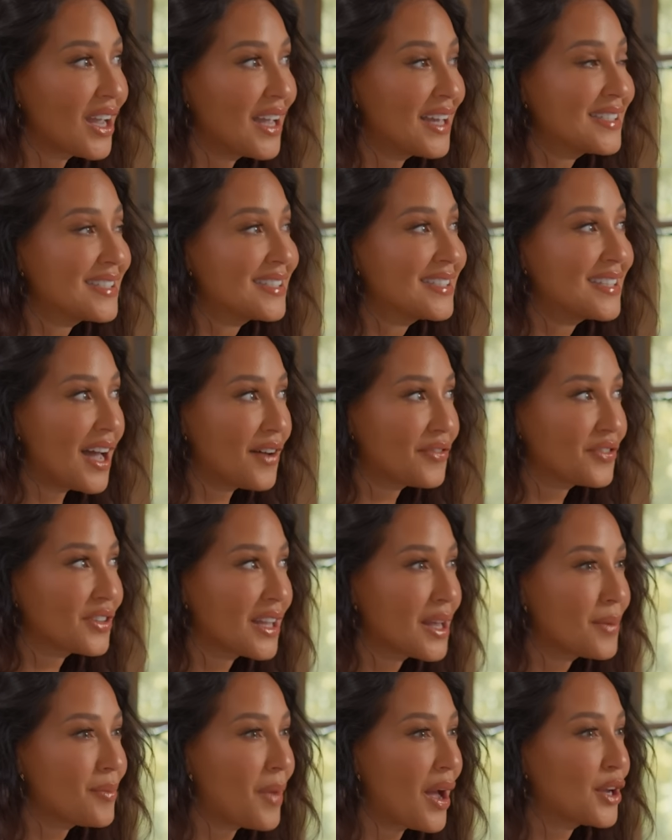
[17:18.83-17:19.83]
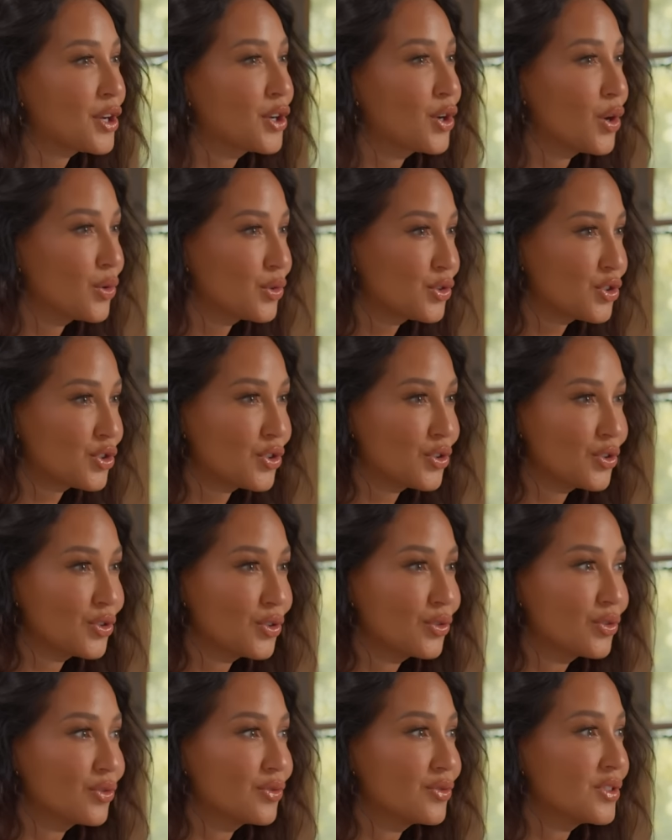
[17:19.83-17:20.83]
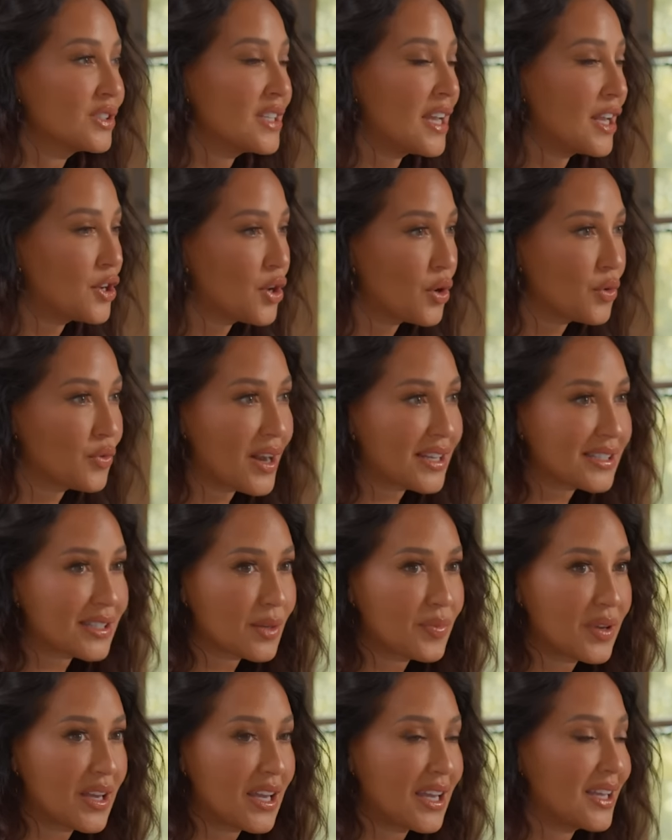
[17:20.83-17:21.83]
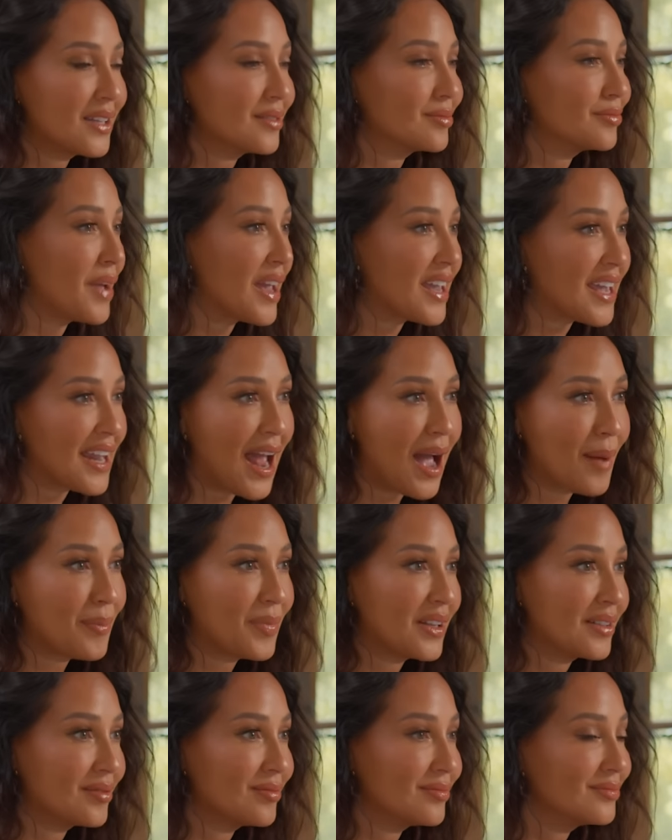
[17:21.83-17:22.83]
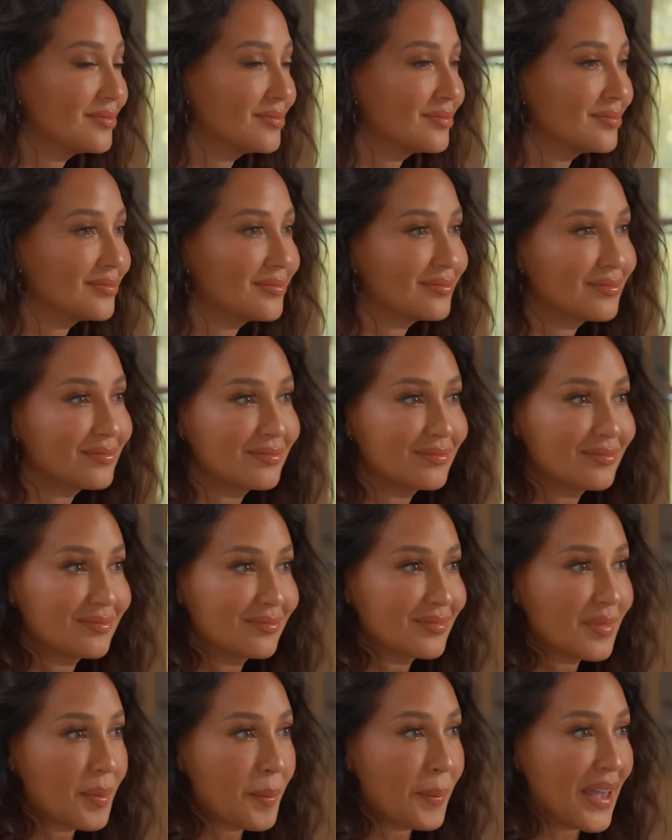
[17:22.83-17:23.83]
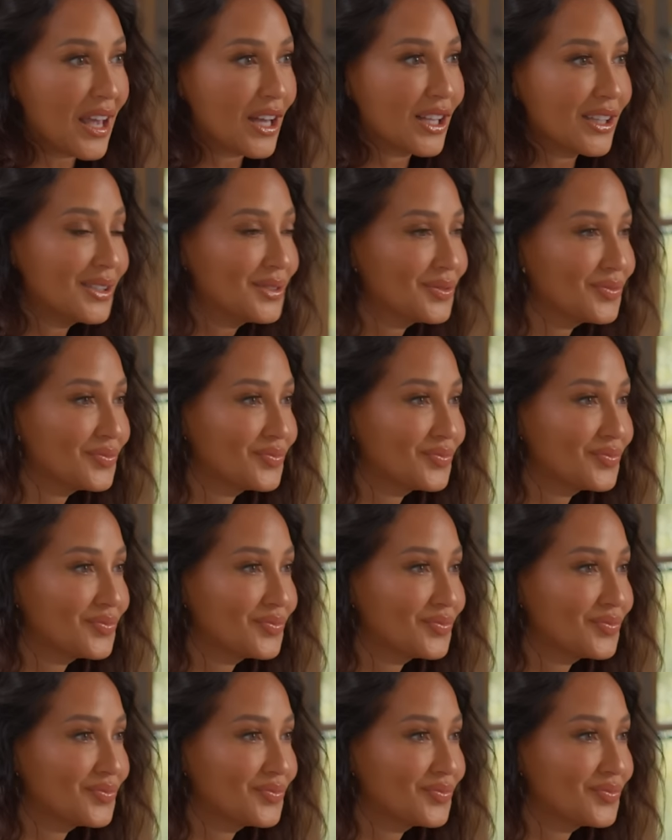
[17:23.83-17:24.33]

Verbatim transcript: is definitely my go-to, need no recipe, make it happen meal.